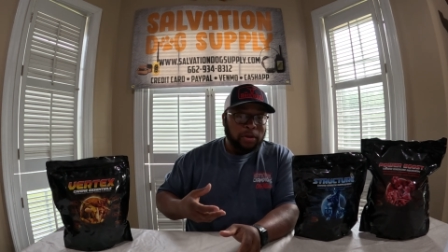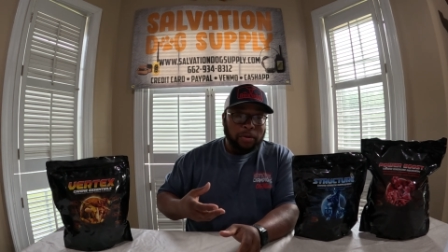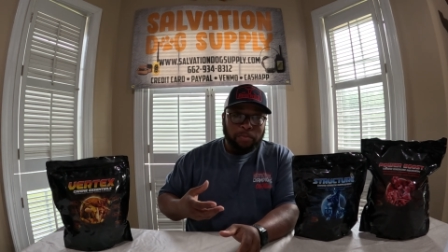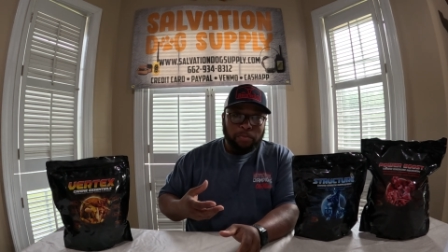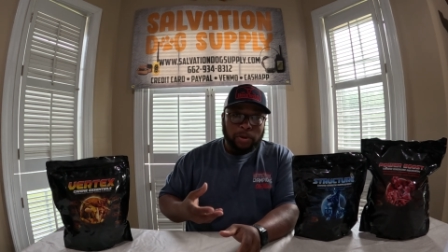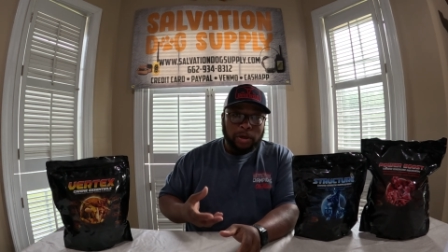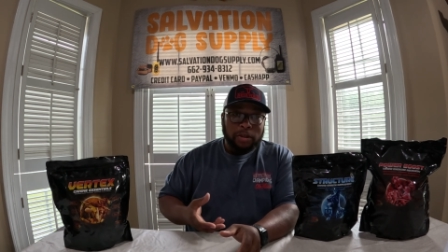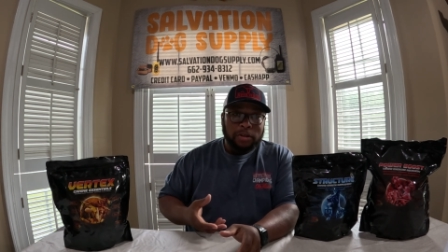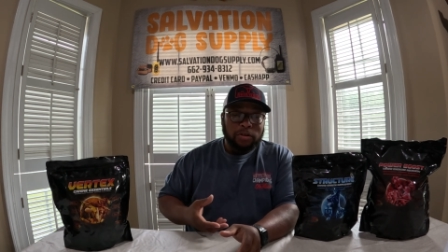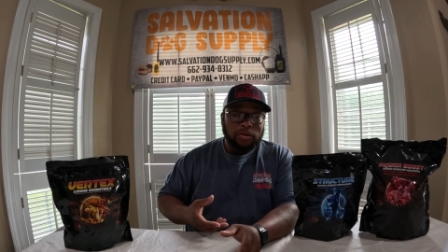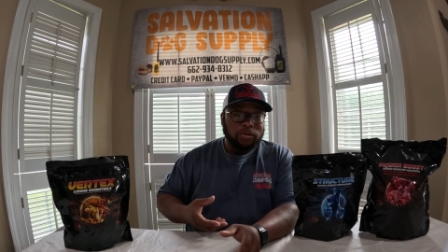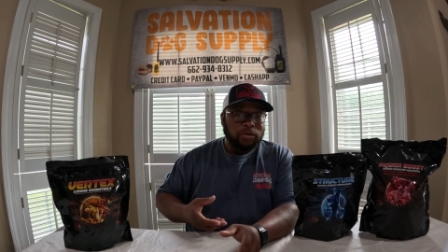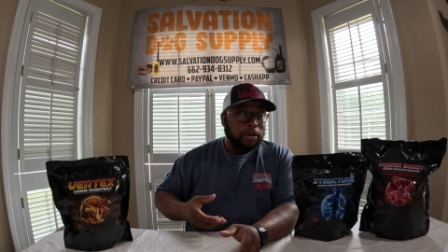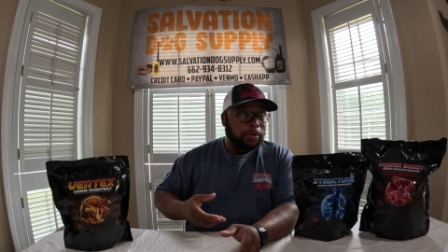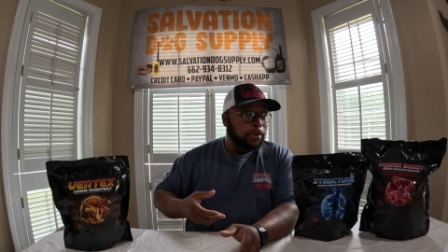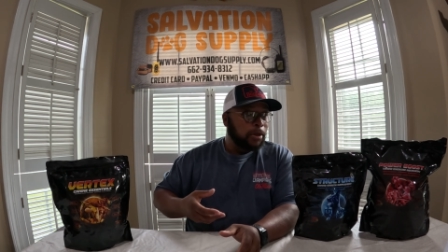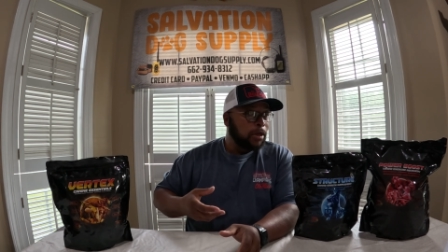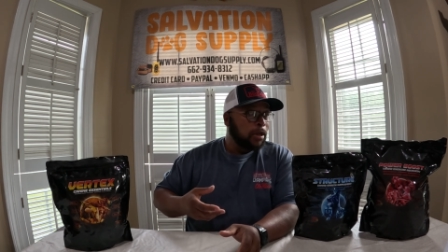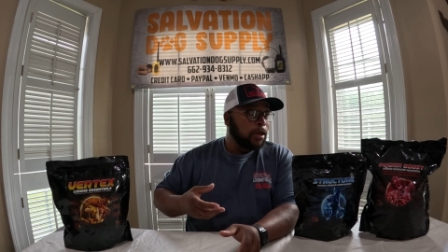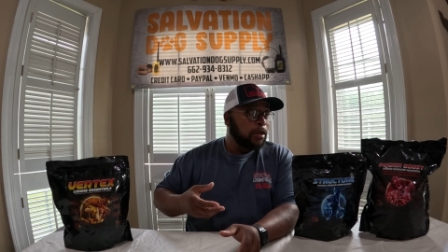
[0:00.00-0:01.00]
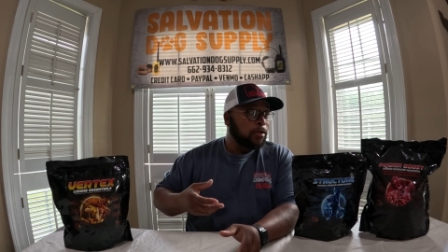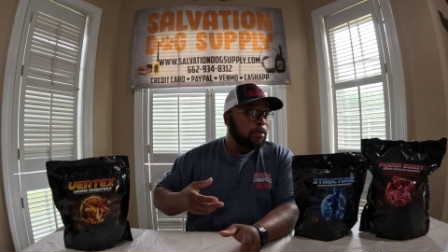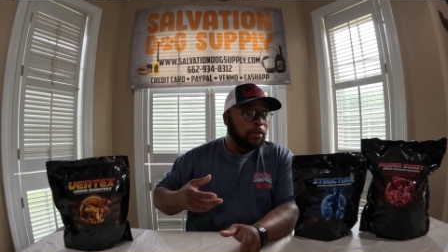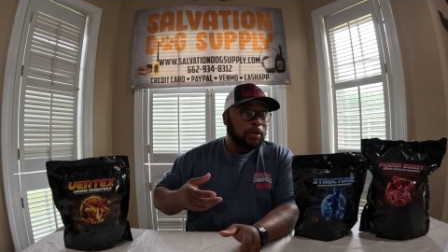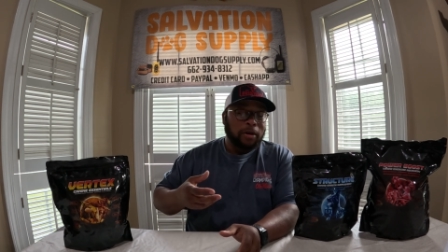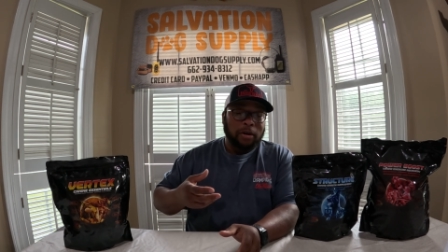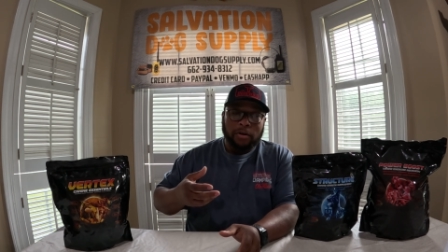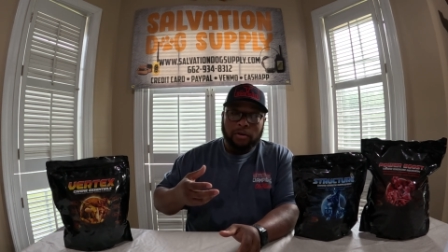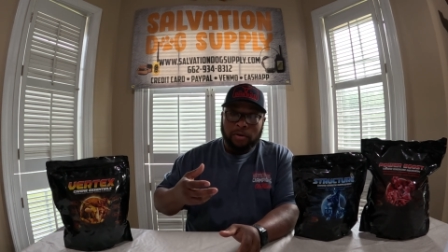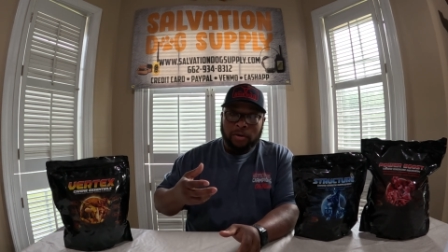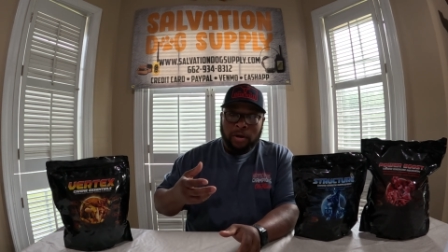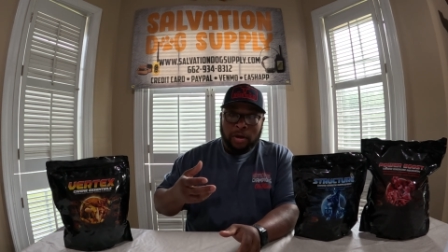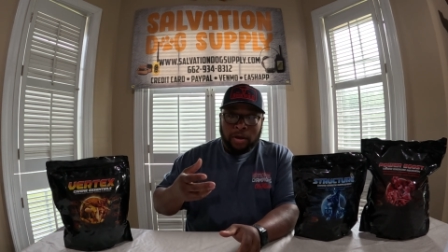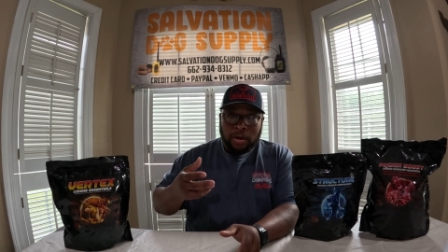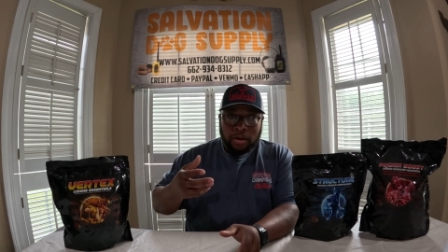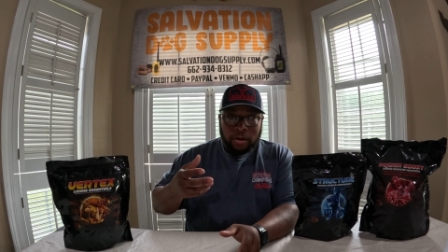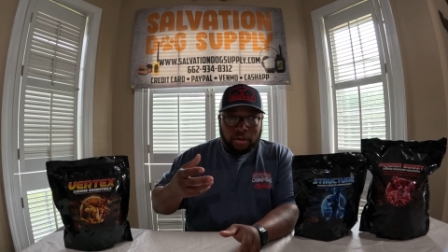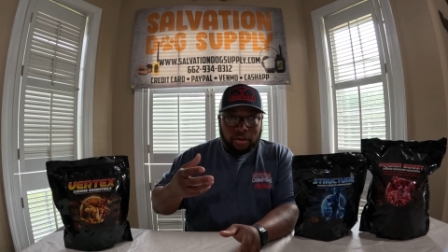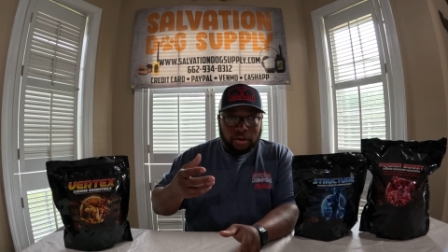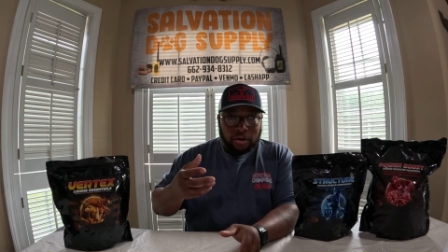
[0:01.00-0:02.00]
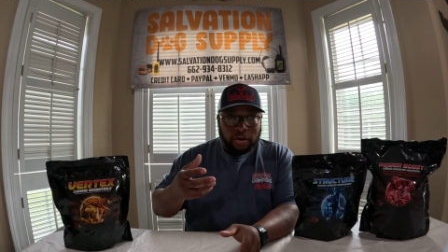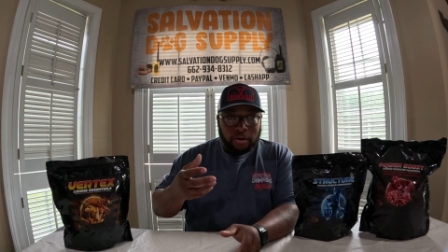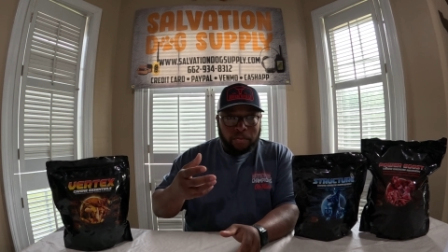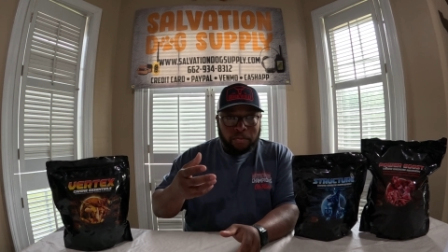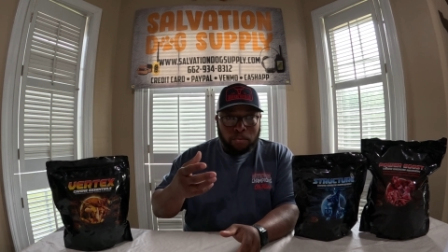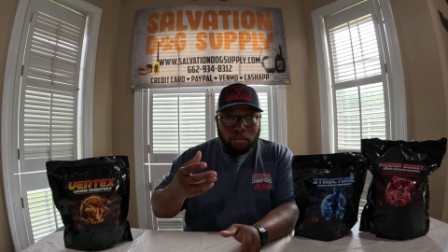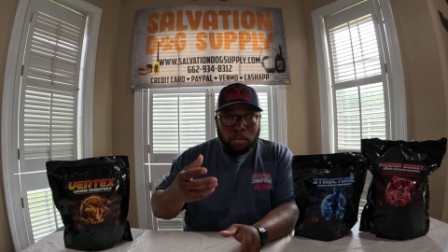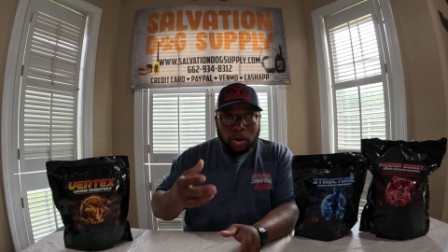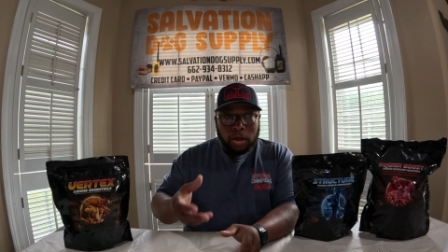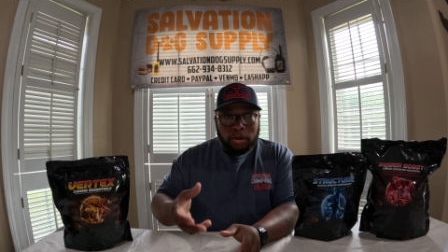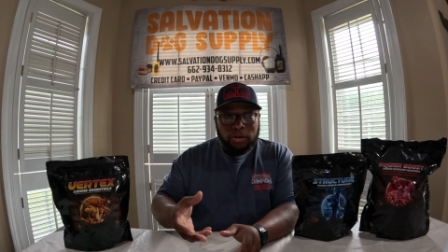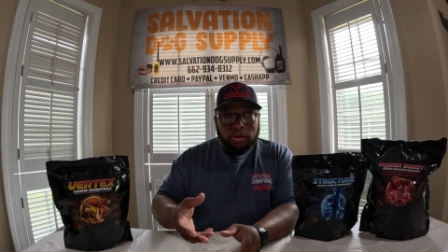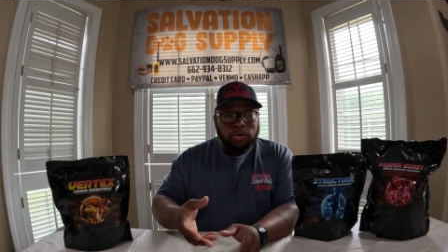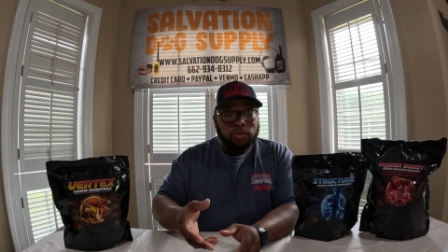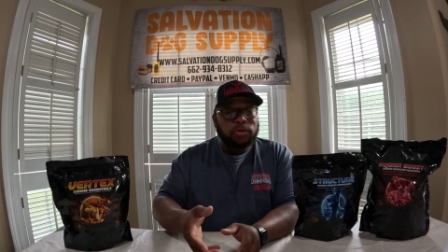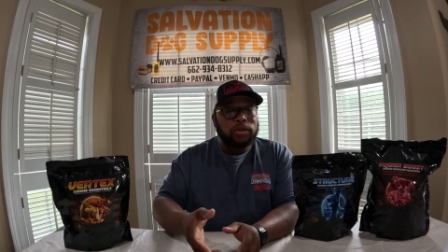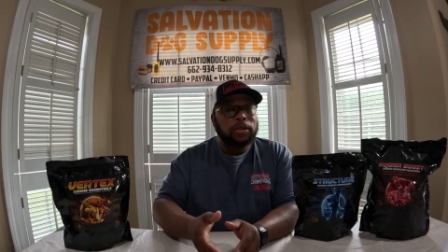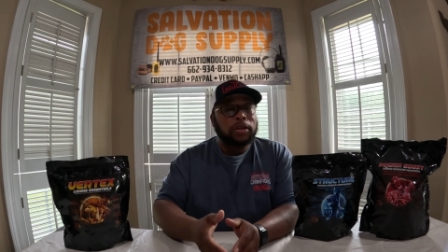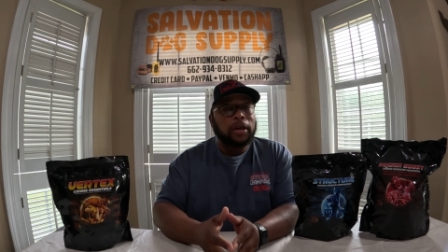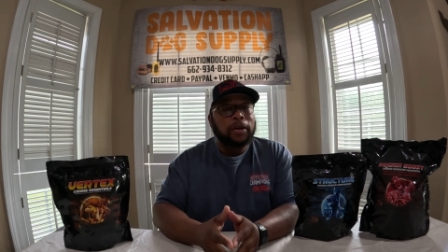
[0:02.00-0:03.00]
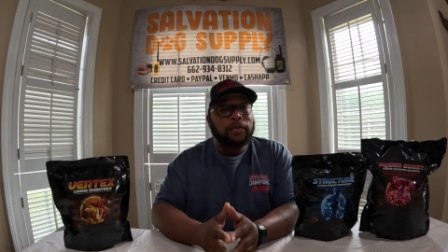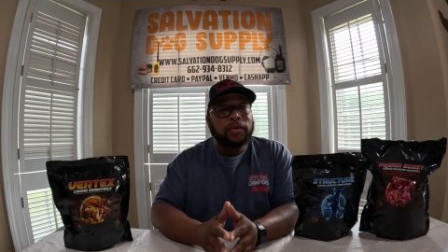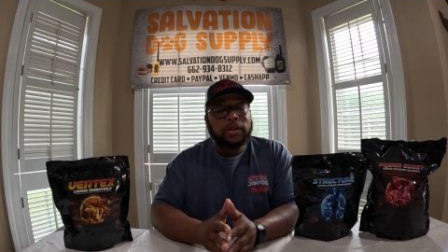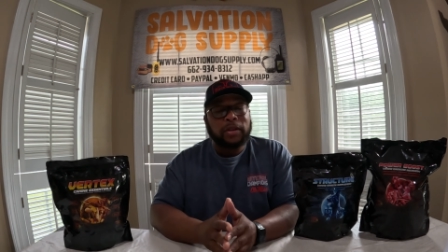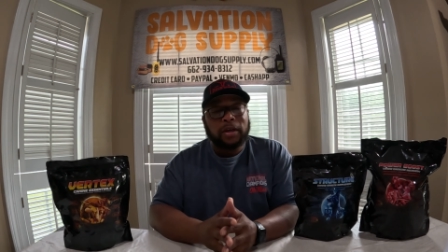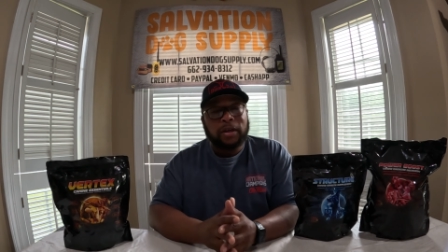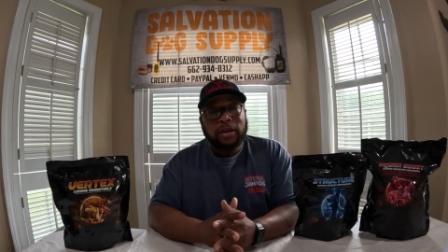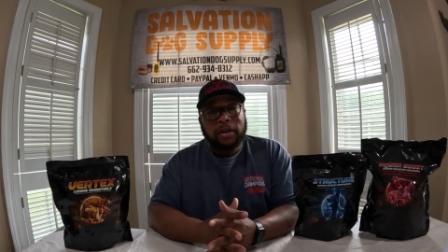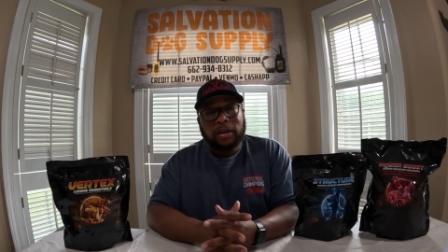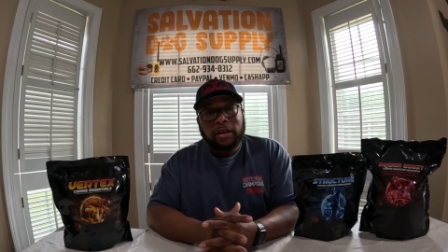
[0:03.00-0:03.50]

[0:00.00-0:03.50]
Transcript: the bloodstream and uh, their their muscles and everything.